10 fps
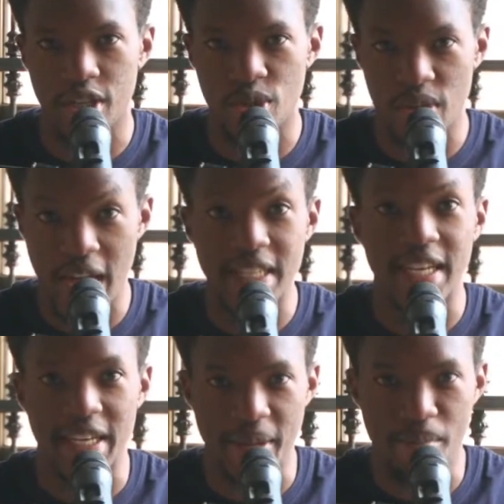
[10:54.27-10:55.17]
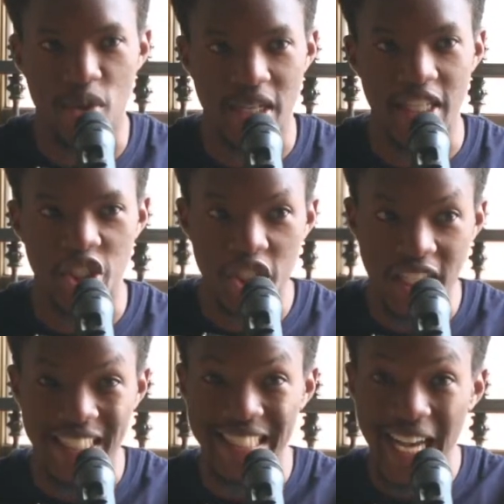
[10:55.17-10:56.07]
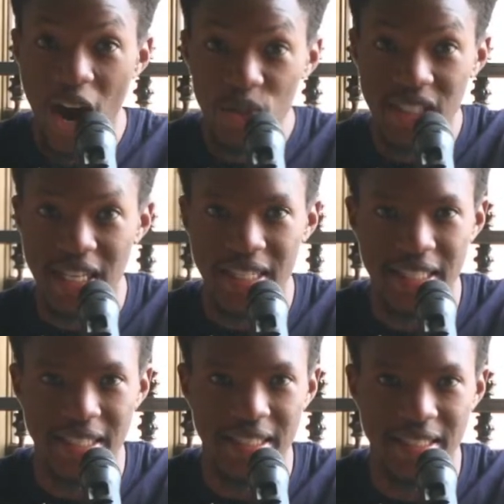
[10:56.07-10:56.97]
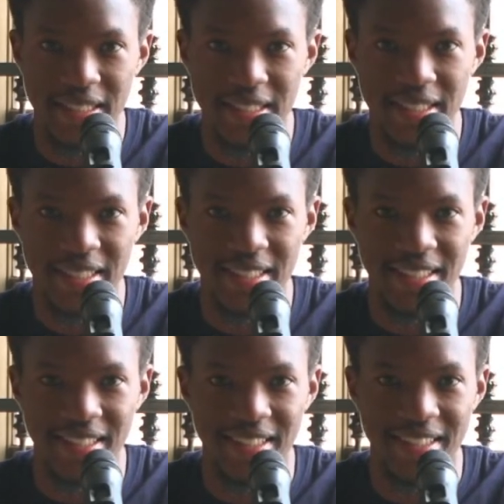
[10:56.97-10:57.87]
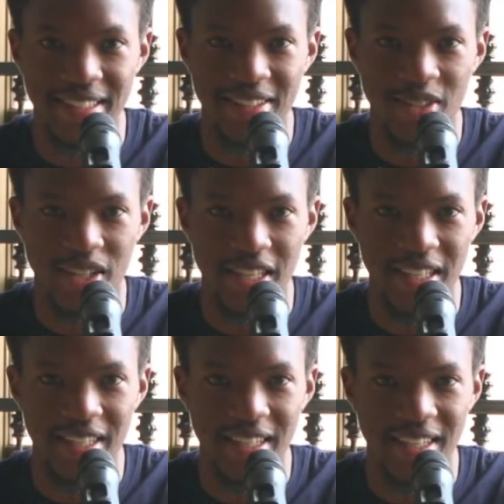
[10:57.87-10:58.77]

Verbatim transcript: You guys are in a boat, and Jesus is outside it. Okay?